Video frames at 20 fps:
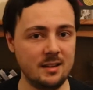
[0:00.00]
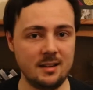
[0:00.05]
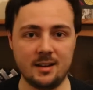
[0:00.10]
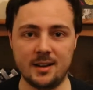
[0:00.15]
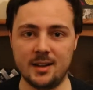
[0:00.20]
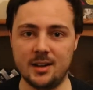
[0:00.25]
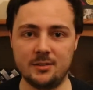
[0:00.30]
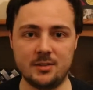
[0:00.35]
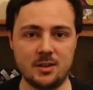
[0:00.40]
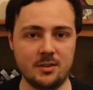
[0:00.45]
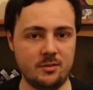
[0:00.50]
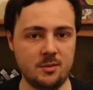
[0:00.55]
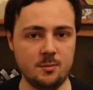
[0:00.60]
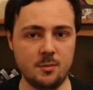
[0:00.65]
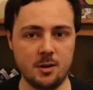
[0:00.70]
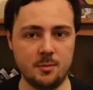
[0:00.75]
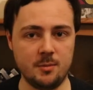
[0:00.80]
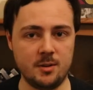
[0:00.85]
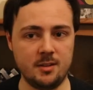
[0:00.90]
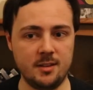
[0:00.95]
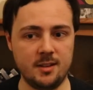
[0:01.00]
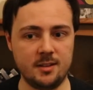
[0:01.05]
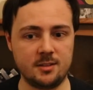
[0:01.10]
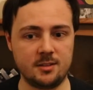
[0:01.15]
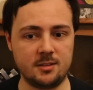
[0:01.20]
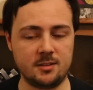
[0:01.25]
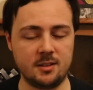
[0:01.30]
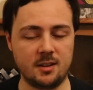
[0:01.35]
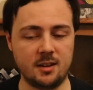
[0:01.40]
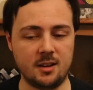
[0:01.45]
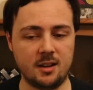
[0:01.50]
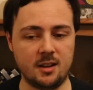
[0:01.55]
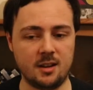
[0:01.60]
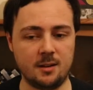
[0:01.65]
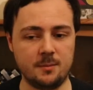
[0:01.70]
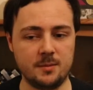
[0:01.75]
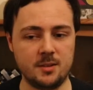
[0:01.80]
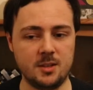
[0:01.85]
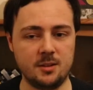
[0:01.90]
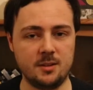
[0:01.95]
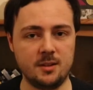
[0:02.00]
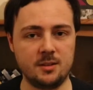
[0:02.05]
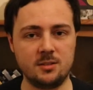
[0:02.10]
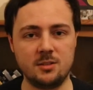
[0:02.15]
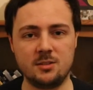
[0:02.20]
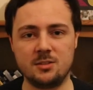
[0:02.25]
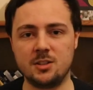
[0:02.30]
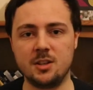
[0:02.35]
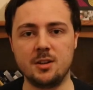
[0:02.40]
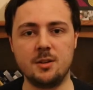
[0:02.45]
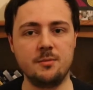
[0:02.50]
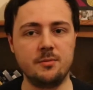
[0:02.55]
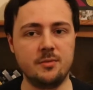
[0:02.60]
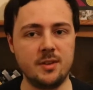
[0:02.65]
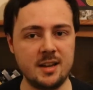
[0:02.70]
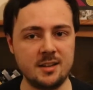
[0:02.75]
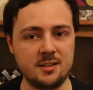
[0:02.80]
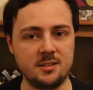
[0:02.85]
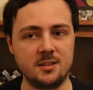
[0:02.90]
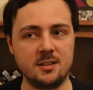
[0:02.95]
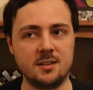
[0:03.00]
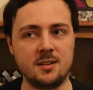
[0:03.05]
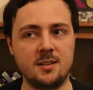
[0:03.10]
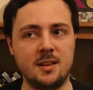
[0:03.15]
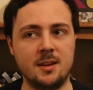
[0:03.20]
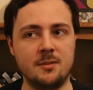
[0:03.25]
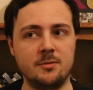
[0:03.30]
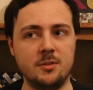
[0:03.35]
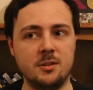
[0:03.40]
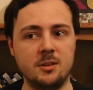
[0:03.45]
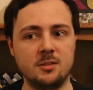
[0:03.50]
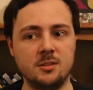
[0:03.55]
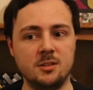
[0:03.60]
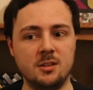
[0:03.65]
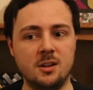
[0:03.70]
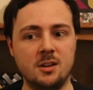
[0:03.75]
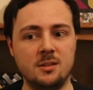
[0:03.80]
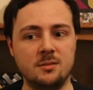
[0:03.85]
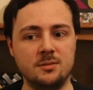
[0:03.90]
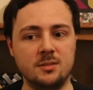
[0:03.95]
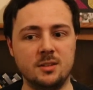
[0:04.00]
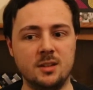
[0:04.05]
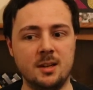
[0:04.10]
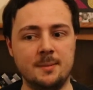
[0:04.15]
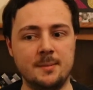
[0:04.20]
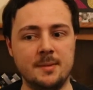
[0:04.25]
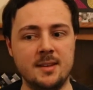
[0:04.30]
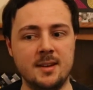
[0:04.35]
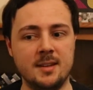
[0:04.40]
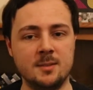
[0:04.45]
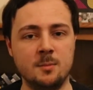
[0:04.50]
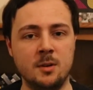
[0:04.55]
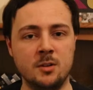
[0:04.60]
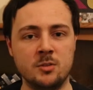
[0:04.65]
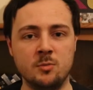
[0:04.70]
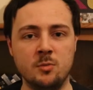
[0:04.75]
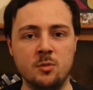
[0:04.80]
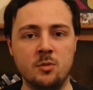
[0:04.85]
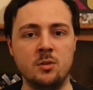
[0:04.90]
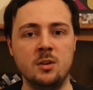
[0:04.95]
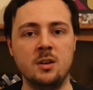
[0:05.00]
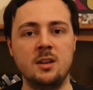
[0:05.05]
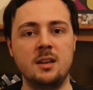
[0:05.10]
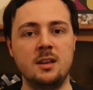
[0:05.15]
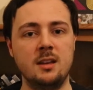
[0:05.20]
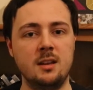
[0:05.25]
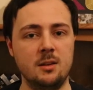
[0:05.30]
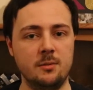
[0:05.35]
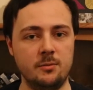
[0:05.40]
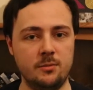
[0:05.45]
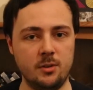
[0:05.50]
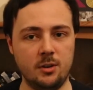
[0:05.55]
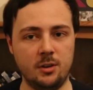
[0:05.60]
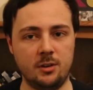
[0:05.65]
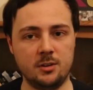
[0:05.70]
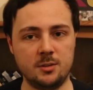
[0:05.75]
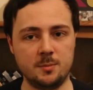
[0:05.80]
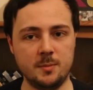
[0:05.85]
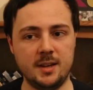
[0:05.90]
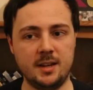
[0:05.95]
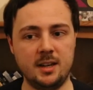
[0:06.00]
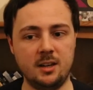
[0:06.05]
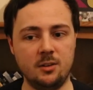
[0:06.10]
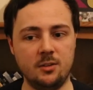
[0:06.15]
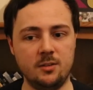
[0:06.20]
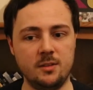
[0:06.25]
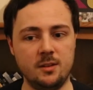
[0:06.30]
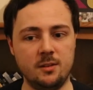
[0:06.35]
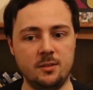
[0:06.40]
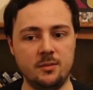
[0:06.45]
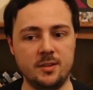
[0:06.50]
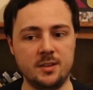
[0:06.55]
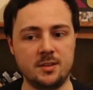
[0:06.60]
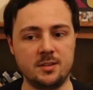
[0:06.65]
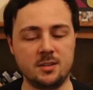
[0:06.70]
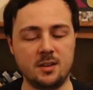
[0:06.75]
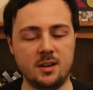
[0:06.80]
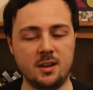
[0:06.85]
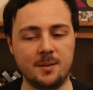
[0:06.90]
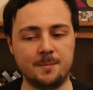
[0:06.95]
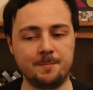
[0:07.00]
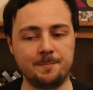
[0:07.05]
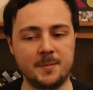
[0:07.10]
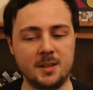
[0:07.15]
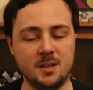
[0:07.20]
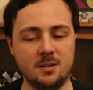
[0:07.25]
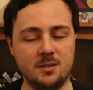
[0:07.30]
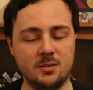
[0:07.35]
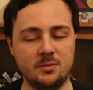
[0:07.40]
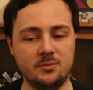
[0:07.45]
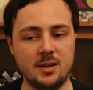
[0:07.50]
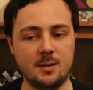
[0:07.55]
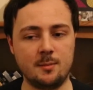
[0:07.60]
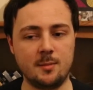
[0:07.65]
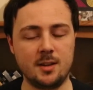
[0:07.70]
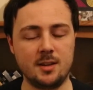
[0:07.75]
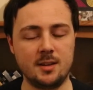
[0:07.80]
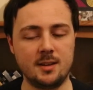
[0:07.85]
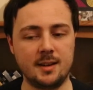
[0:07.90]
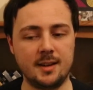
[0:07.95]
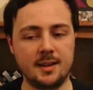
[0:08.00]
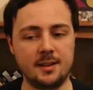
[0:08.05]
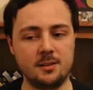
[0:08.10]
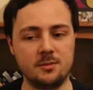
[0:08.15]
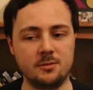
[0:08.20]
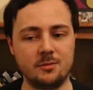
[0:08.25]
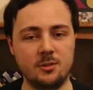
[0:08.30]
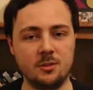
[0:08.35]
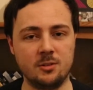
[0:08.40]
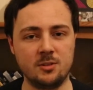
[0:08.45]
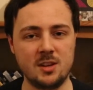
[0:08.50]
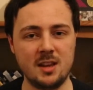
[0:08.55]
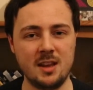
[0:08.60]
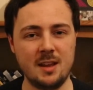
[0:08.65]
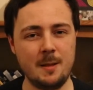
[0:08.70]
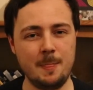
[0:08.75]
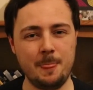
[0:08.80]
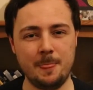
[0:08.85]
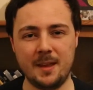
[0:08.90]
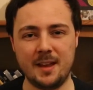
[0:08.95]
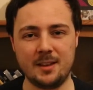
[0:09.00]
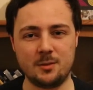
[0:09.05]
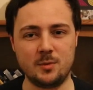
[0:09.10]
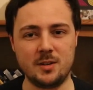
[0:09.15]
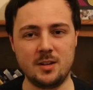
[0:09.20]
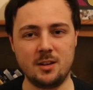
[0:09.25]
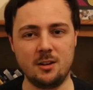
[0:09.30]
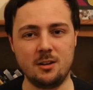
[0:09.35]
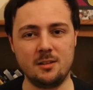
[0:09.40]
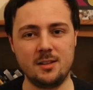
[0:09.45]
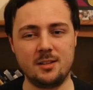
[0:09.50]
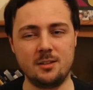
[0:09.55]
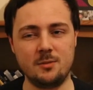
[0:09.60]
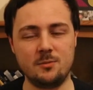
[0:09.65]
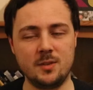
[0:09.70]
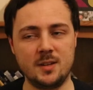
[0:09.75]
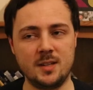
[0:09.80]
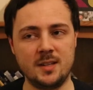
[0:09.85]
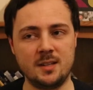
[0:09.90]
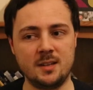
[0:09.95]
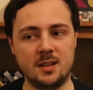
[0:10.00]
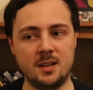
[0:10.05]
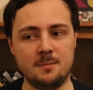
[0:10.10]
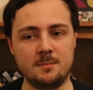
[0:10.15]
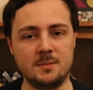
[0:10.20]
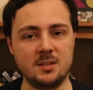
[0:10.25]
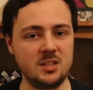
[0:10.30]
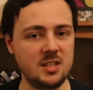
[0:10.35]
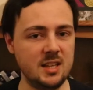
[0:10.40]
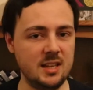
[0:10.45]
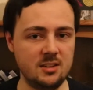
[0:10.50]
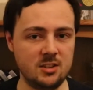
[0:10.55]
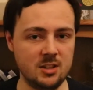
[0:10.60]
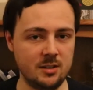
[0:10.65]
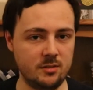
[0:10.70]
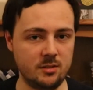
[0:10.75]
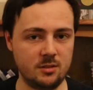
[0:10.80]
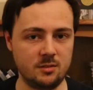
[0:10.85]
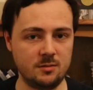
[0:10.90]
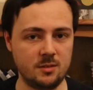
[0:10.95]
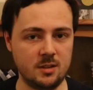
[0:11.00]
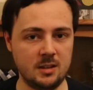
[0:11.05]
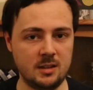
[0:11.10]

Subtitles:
I loved every moment of this. You know, it's just so invested in that first half. And then it's much more focused mainly on this, you know, this family. And of course, as we know, they don't really see each other,